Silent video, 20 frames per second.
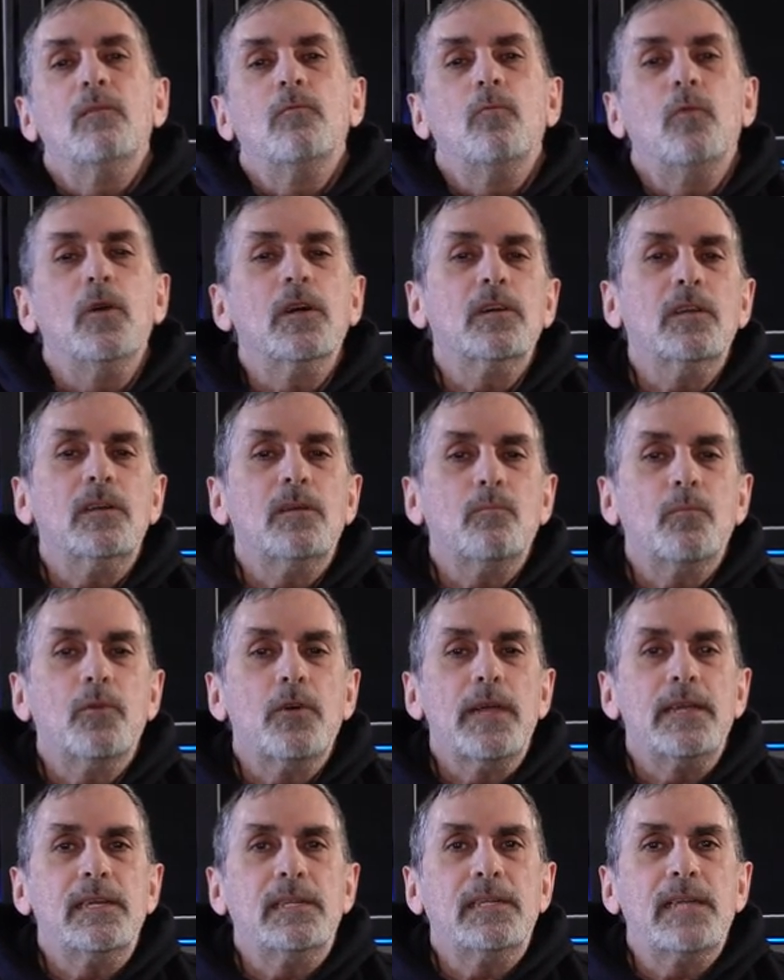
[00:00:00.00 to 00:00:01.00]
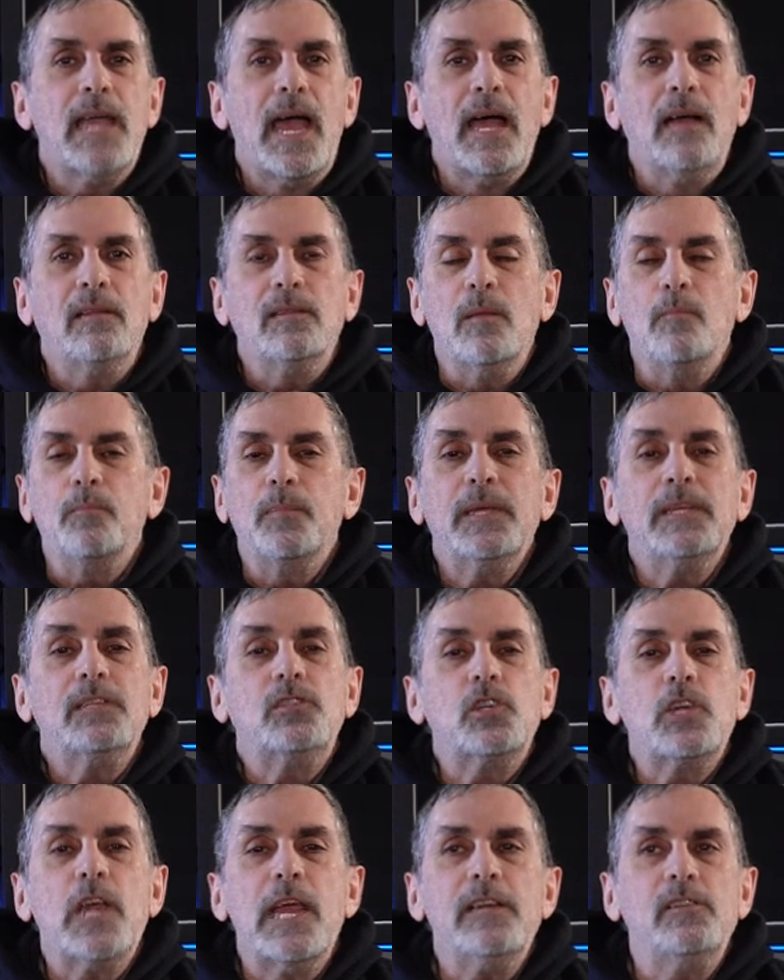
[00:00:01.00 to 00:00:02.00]
we're going to break down the
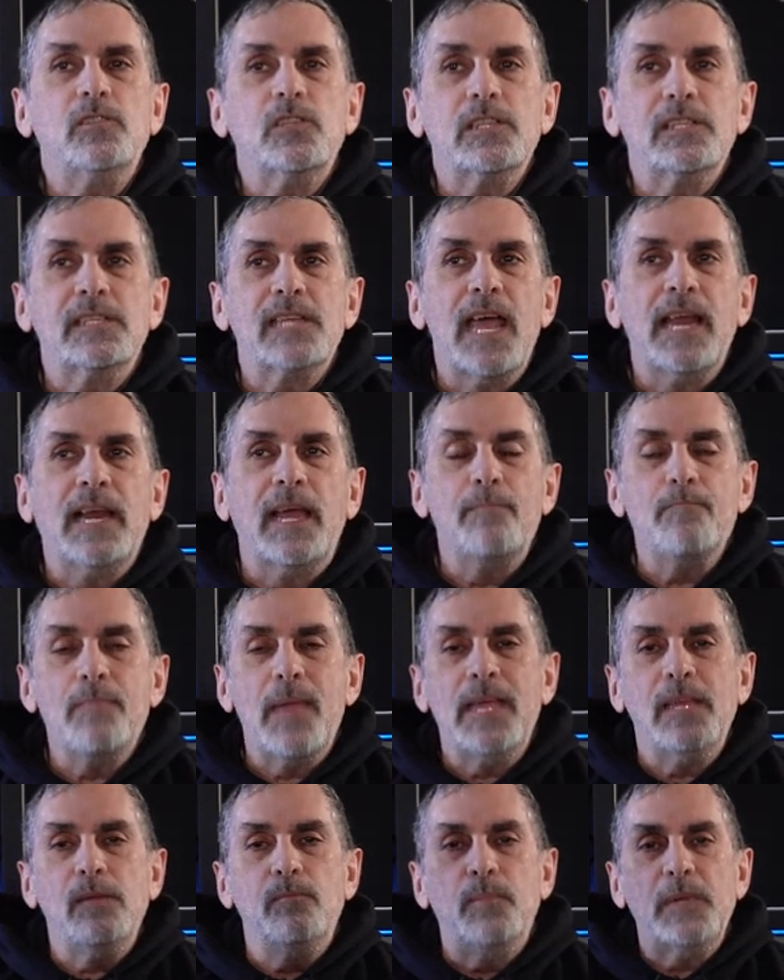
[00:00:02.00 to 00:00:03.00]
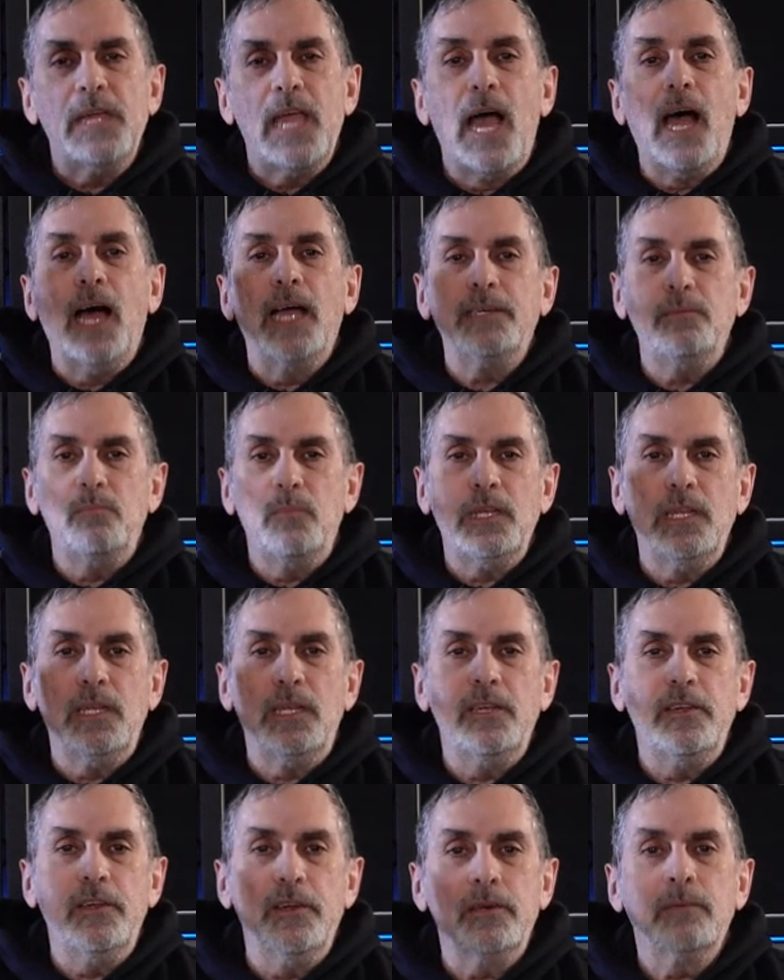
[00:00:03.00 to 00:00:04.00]
big changes that I made behind me
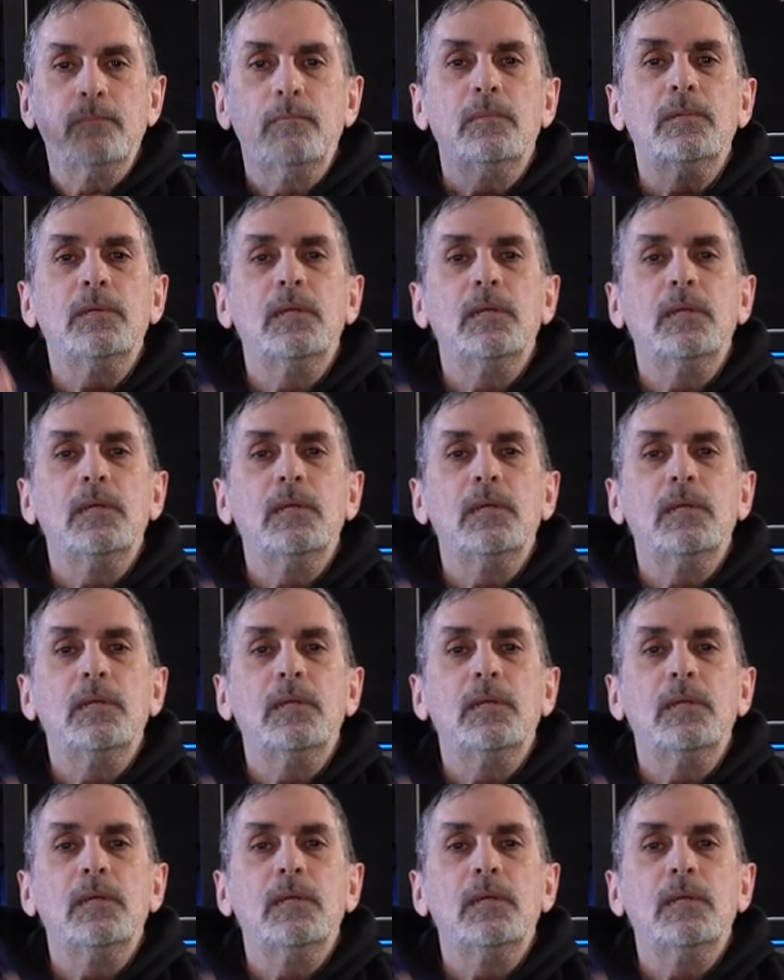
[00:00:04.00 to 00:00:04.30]
here.